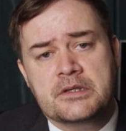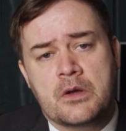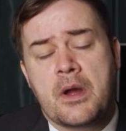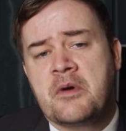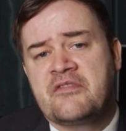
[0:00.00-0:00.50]
So
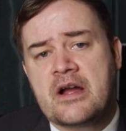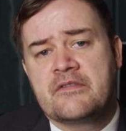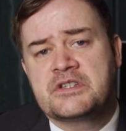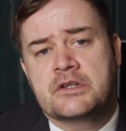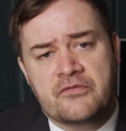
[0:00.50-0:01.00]
MI5
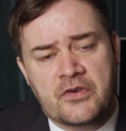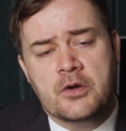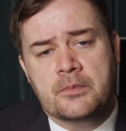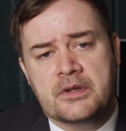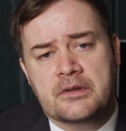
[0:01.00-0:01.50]
has
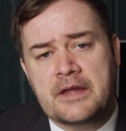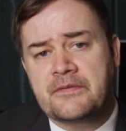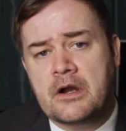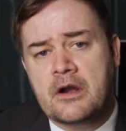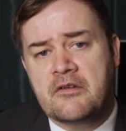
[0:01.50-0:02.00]
confirmed that
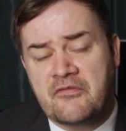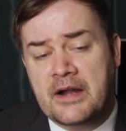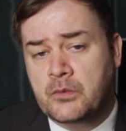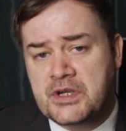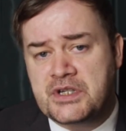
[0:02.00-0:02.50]
they're in
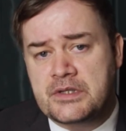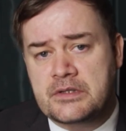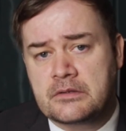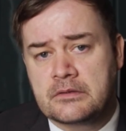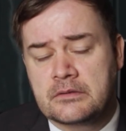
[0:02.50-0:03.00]
fact witches.